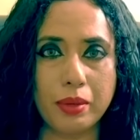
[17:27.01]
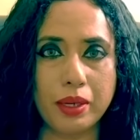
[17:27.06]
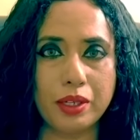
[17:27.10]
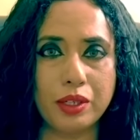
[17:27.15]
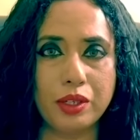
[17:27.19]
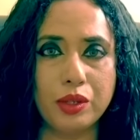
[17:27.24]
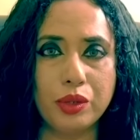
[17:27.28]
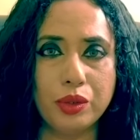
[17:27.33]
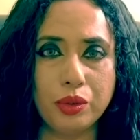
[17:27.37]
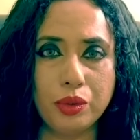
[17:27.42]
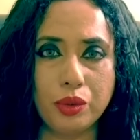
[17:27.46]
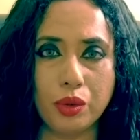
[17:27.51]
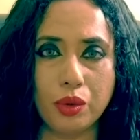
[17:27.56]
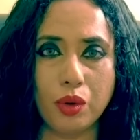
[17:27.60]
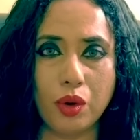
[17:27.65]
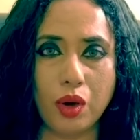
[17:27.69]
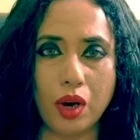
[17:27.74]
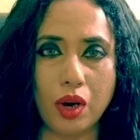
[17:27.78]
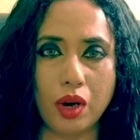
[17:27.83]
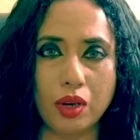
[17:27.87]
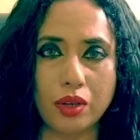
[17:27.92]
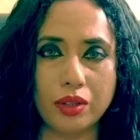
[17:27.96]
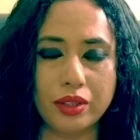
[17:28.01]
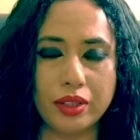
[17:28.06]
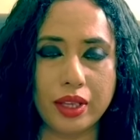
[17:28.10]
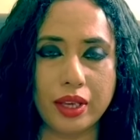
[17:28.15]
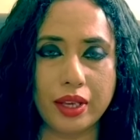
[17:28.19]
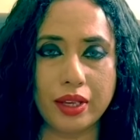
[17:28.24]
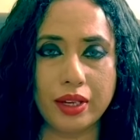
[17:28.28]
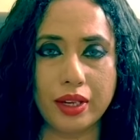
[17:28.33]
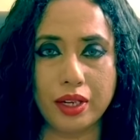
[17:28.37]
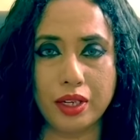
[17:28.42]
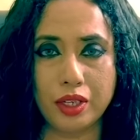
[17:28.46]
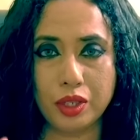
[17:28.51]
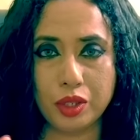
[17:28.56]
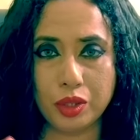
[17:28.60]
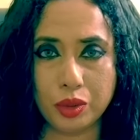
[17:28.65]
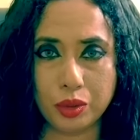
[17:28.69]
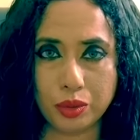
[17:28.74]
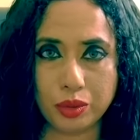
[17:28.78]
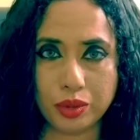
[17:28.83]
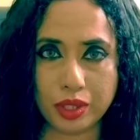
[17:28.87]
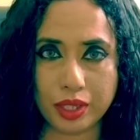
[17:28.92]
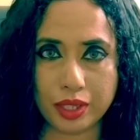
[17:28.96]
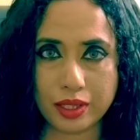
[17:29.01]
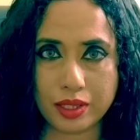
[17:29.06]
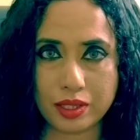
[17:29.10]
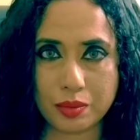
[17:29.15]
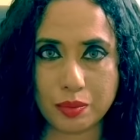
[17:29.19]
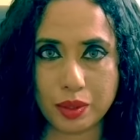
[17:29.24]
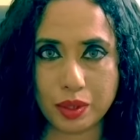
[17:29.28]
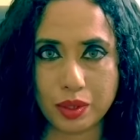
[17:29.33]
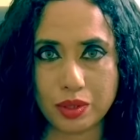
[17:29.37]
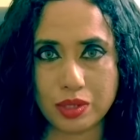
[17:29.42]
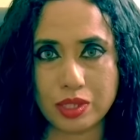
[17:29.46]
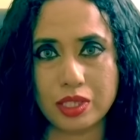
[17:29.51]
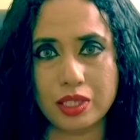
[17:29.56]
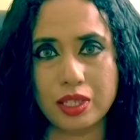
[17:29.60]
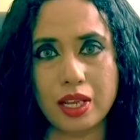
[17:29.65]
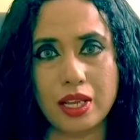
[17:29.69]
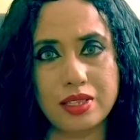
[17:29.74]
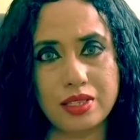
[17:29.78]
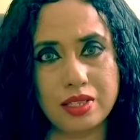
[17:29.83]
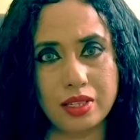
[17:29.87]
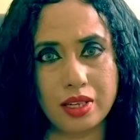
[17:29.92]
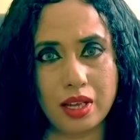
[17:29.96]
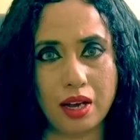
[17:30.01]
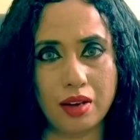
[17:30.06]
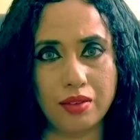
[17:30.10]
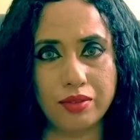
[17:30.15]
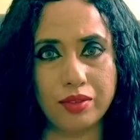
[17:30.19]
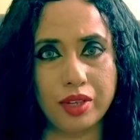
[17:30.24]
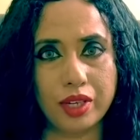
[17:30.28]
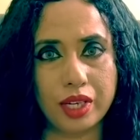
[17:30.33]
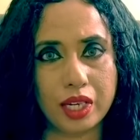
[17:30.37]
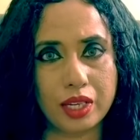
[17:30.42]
but you go there and do things because it has an after